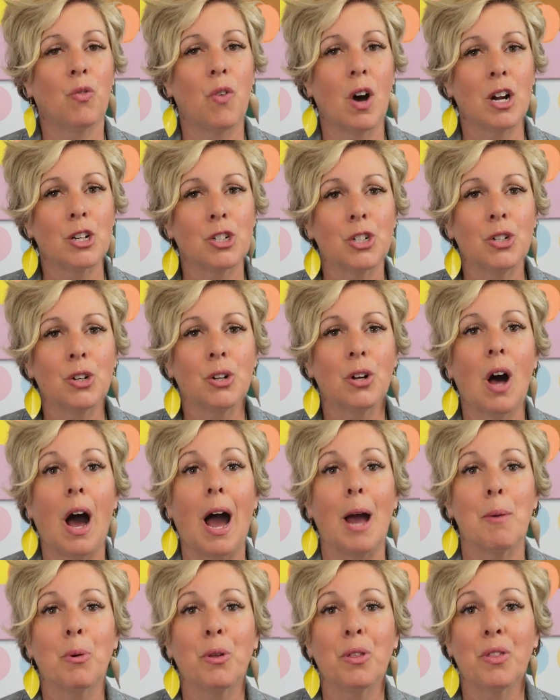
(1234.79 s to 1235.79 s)
functional
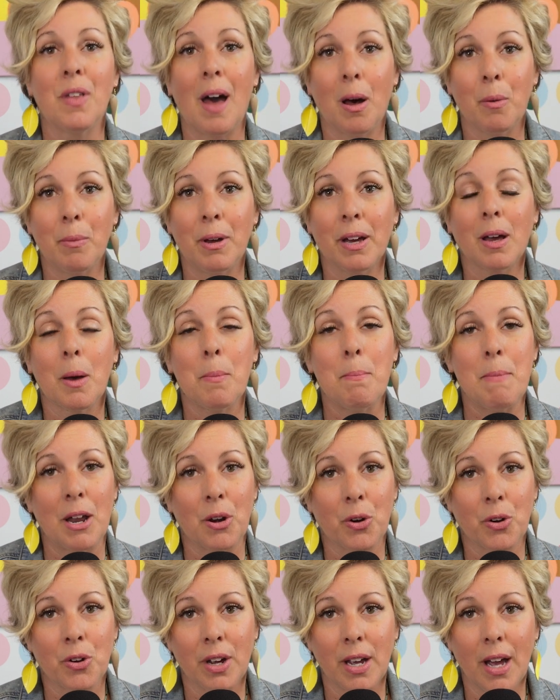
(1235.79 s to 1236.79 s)
hypothalamic
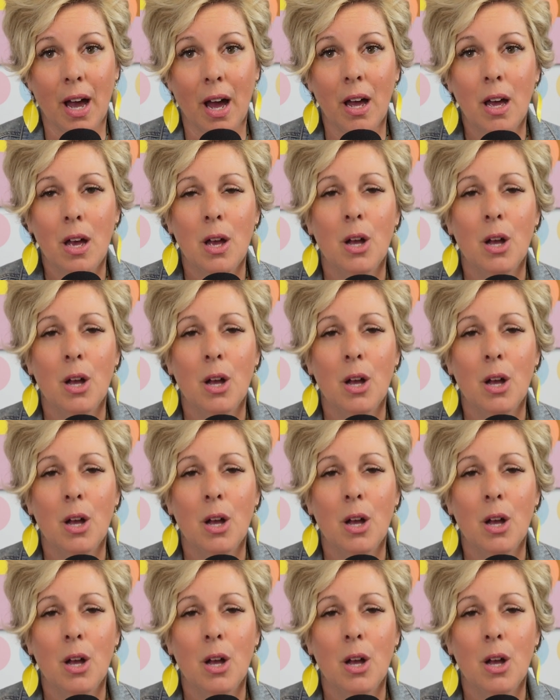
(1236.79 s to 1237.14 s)
amenorrhea